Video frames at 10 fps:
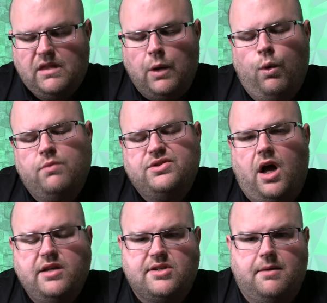What was
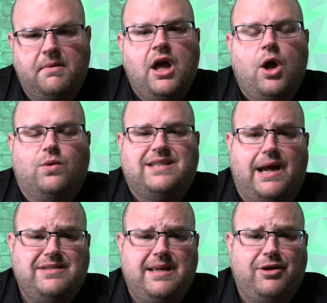awesome was
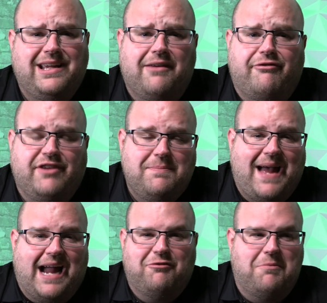I was able to get
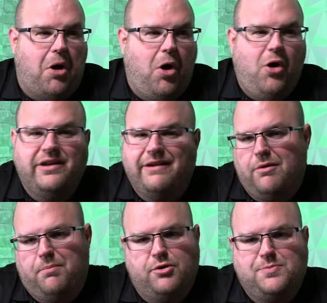feedback from all
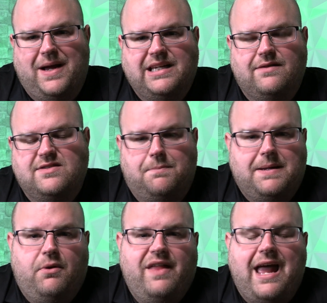different perspectives of
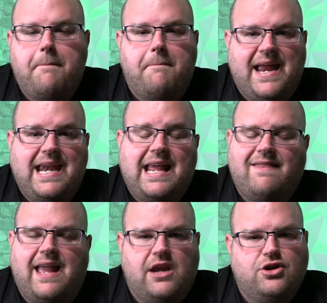people that have been in
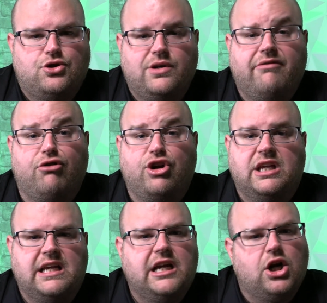the industry for
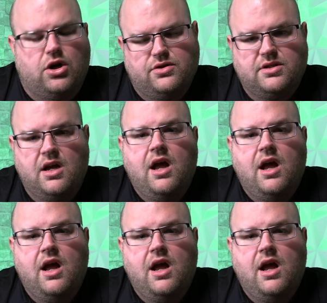years.